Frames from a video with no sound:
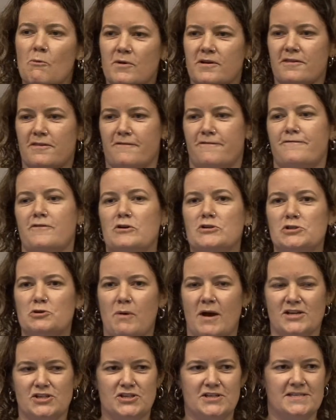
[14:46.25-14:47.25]
One of the first
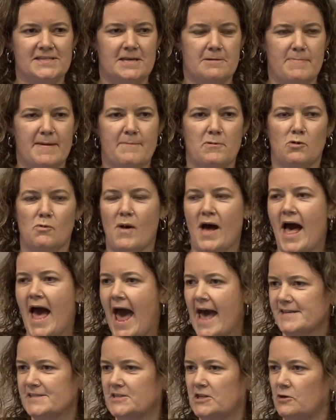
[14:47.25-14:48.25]
questions that people will
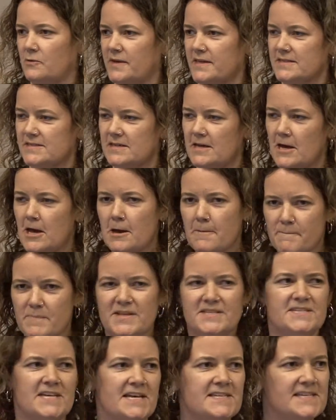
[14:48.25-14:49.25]
ask you is,
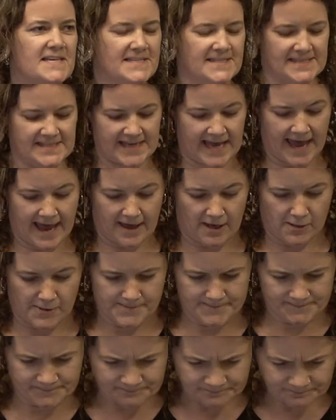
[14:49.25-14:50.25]
but does it scale?